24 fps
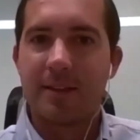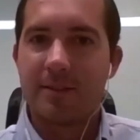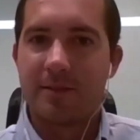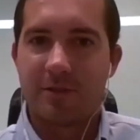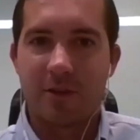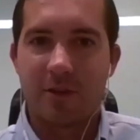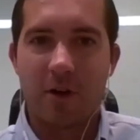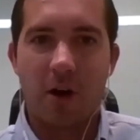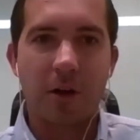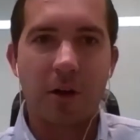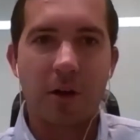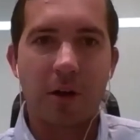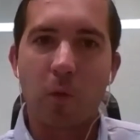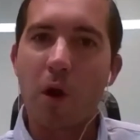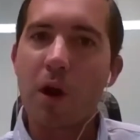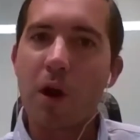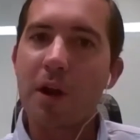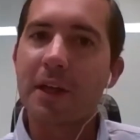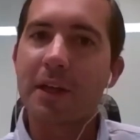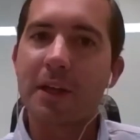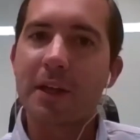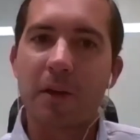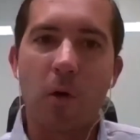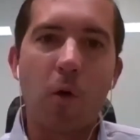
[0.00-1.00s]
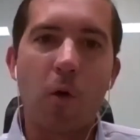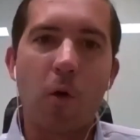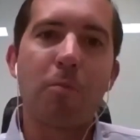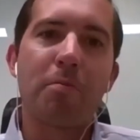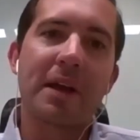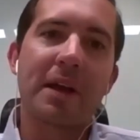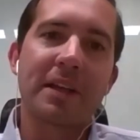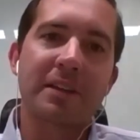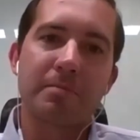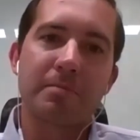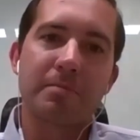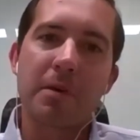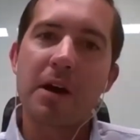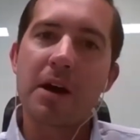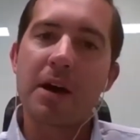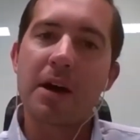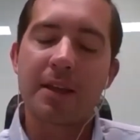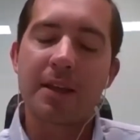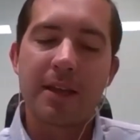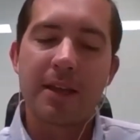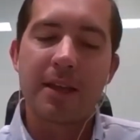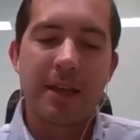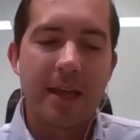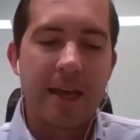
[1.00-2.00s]
started running oil-based
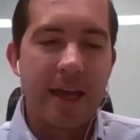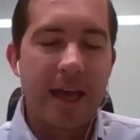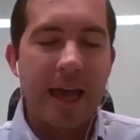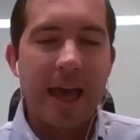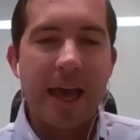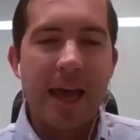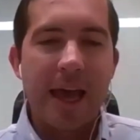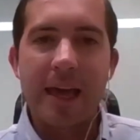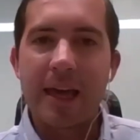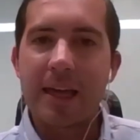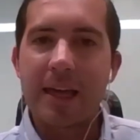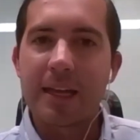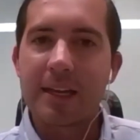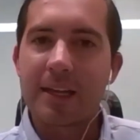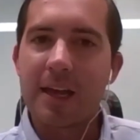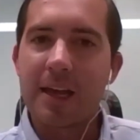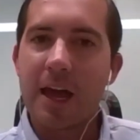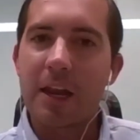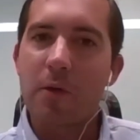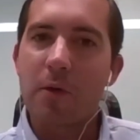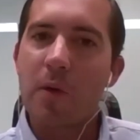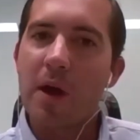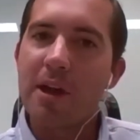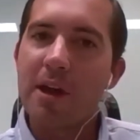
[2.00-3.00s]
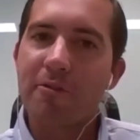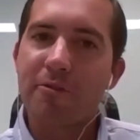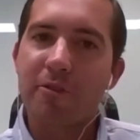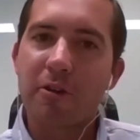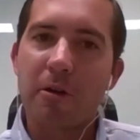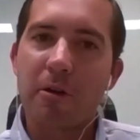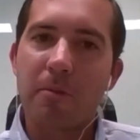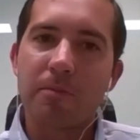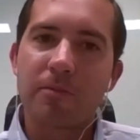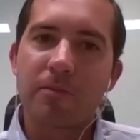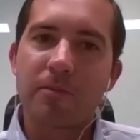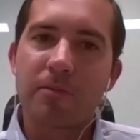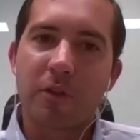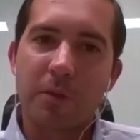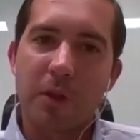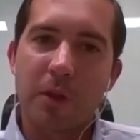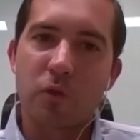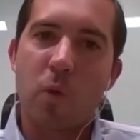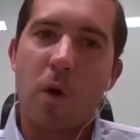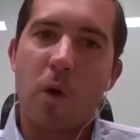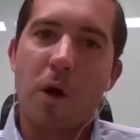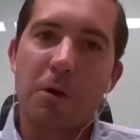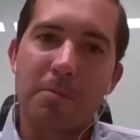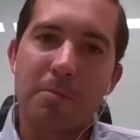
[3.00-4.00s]
mud and gotten away from, from
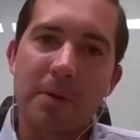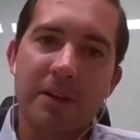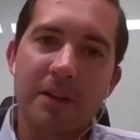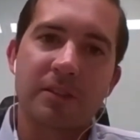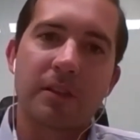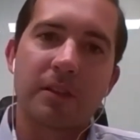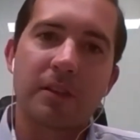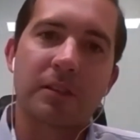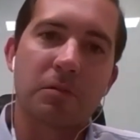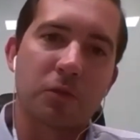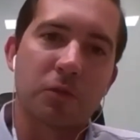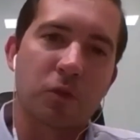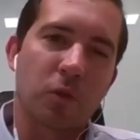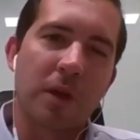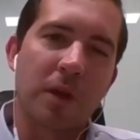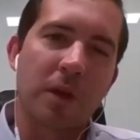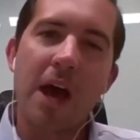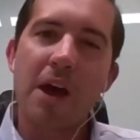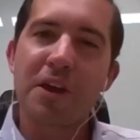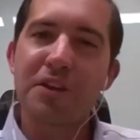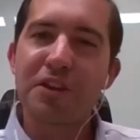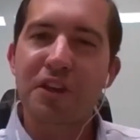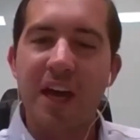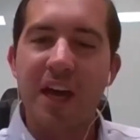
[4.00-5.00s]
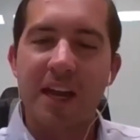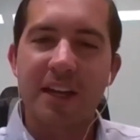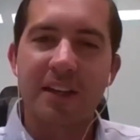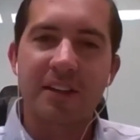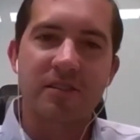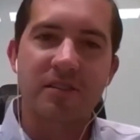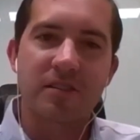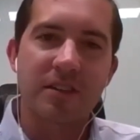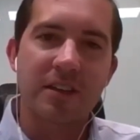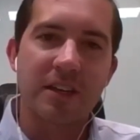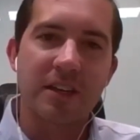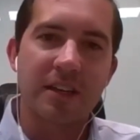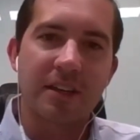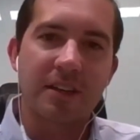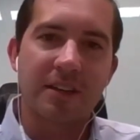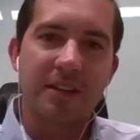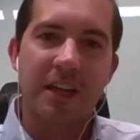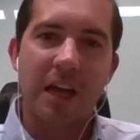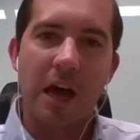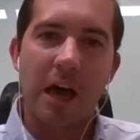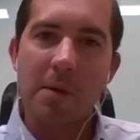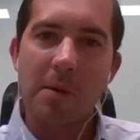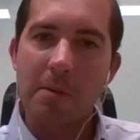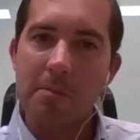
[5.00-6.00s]
those water-based systems. Well, now you kind of see it
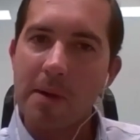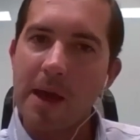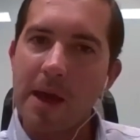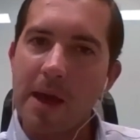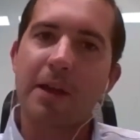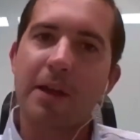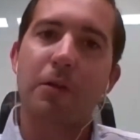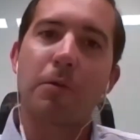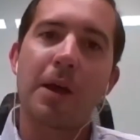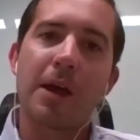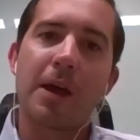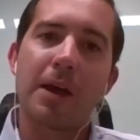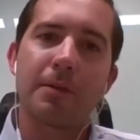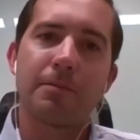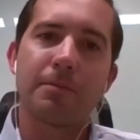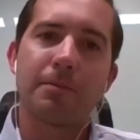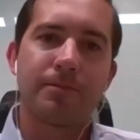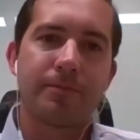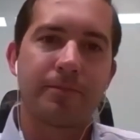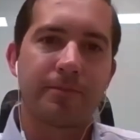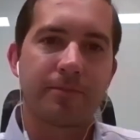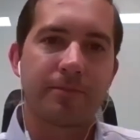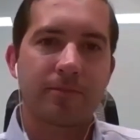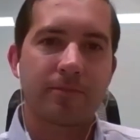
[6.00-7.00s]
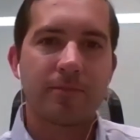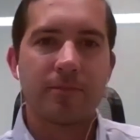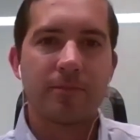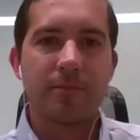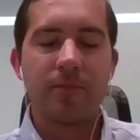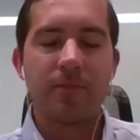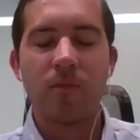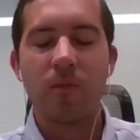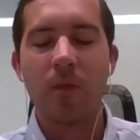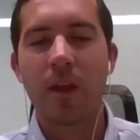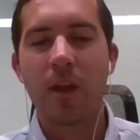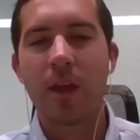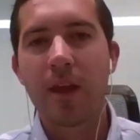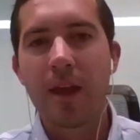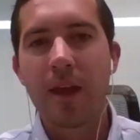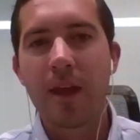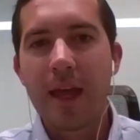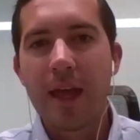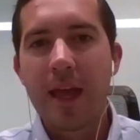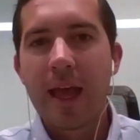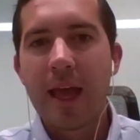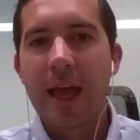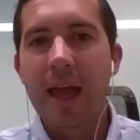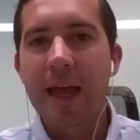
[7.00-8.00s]
coming back around.
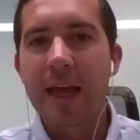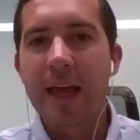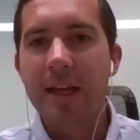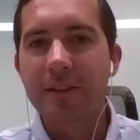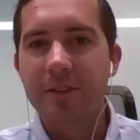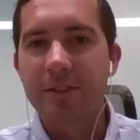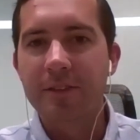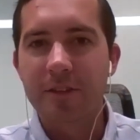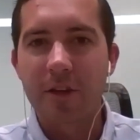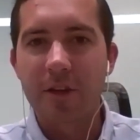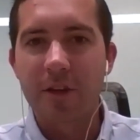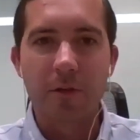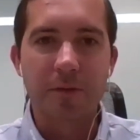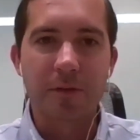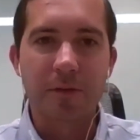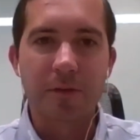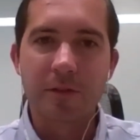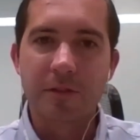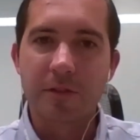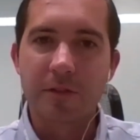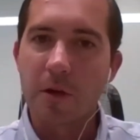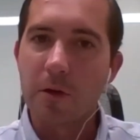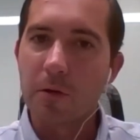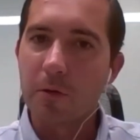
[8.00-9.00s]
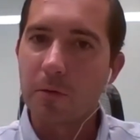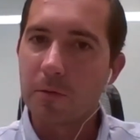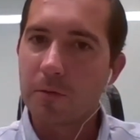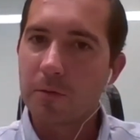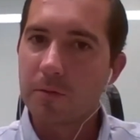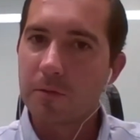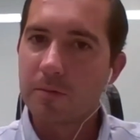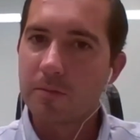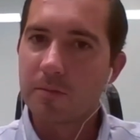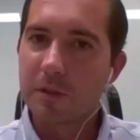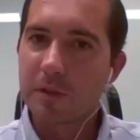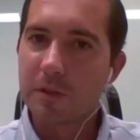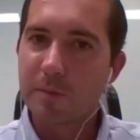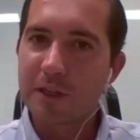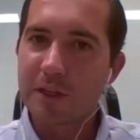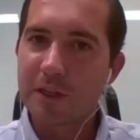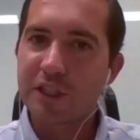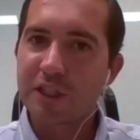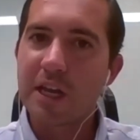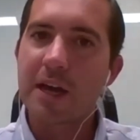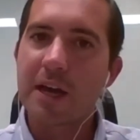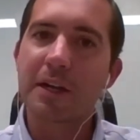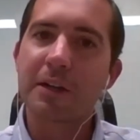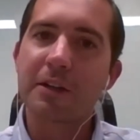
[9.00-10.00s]
And so, so
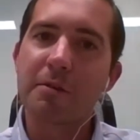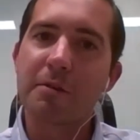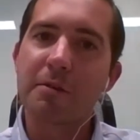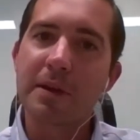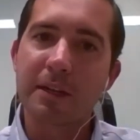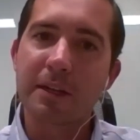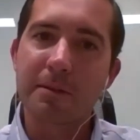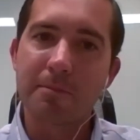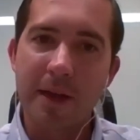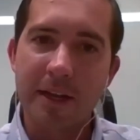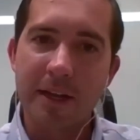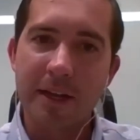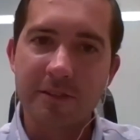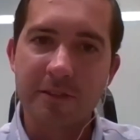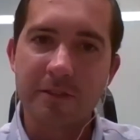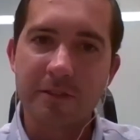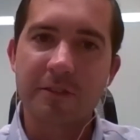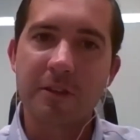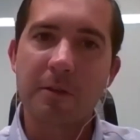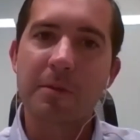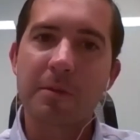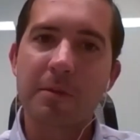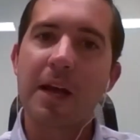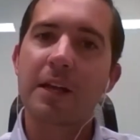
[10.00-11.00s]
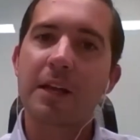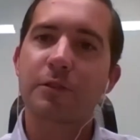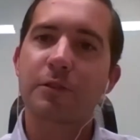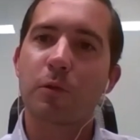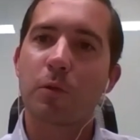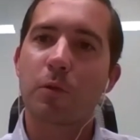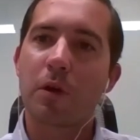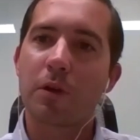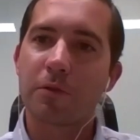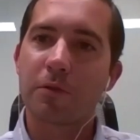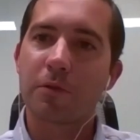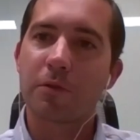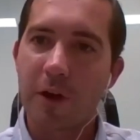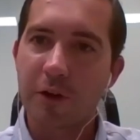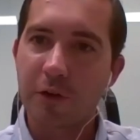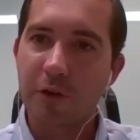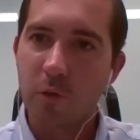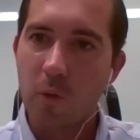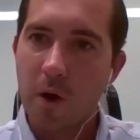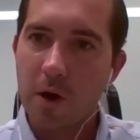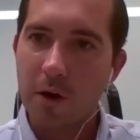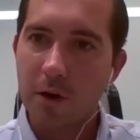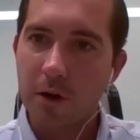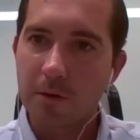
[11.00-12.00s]
especially out here in the Midland Basin, some guys will run fresh
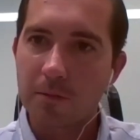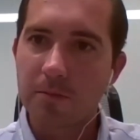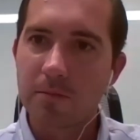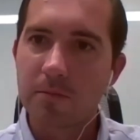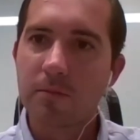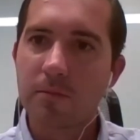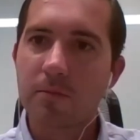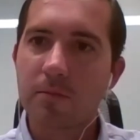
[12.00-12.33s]
water